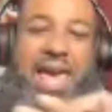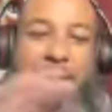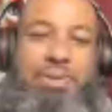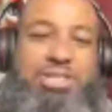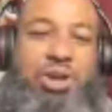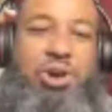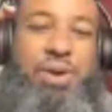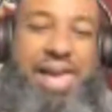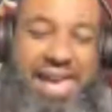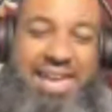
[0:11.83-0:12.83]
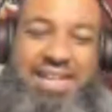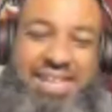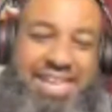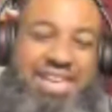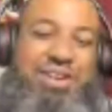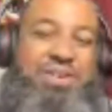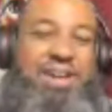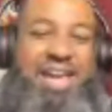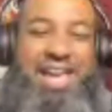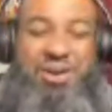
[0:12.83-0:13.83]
episode 8 here.